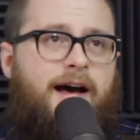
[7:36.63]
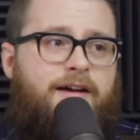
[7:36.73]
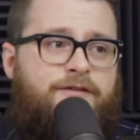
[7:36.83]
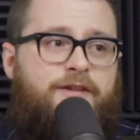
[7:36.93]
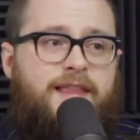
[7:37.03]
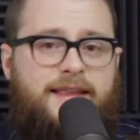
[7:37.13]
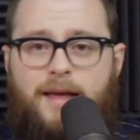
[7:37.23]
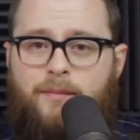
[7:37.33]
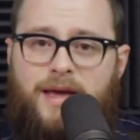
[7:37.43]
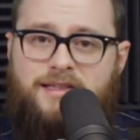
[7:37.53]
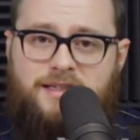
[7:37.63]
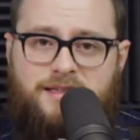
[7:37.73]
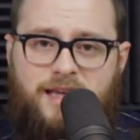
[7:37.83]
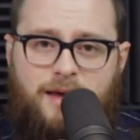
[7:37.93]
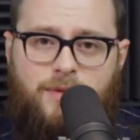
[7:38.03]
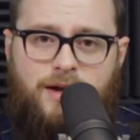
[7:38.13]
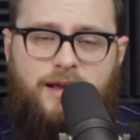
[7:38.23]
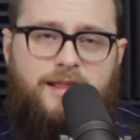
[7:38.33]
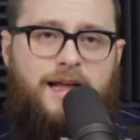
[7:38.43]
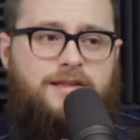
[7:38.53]
I feel like that makes a statement
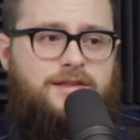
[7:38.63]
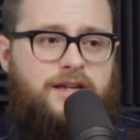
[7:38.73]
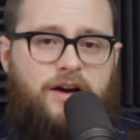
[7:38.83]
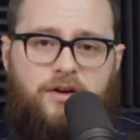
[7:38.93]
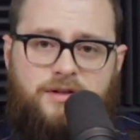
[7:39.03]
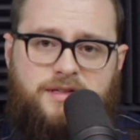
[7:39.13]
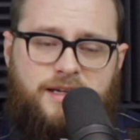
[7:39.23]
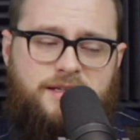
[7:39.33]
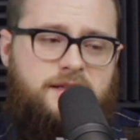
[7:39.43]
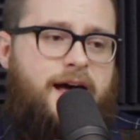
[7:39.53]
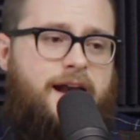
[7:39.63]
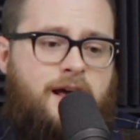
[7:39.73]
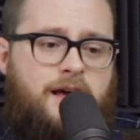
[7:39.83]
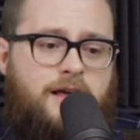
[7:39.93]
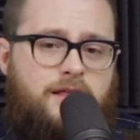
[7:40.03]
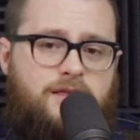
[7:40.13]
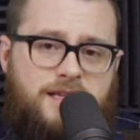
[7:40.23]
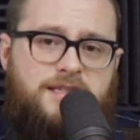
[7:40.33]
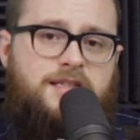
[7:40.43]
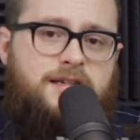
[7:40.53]
and that tells us that
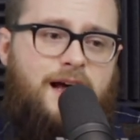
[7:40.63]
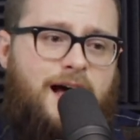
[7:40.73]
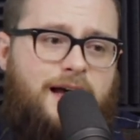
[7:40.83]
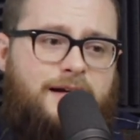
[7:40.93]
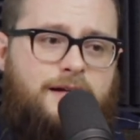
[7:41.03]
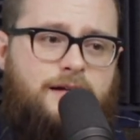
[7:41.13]
this is not